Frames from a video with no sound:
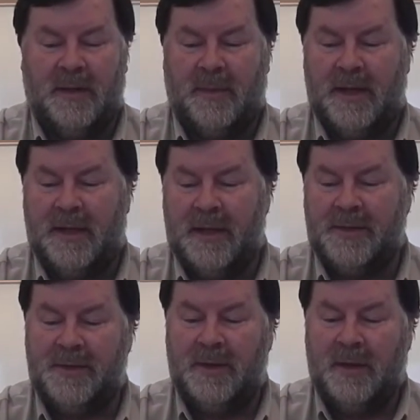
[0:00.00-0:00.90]
In my
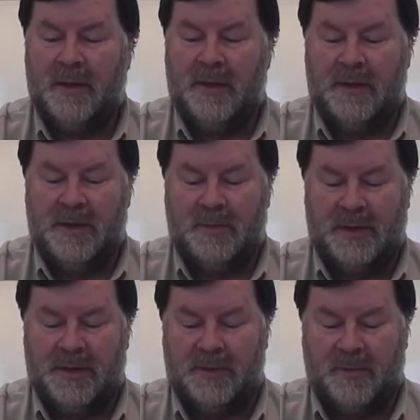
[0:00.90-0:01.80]
case, this one
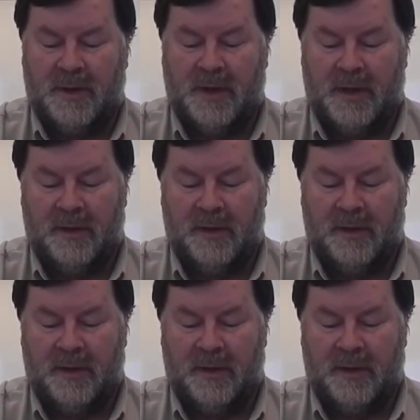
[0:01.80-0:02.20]
doesn't work any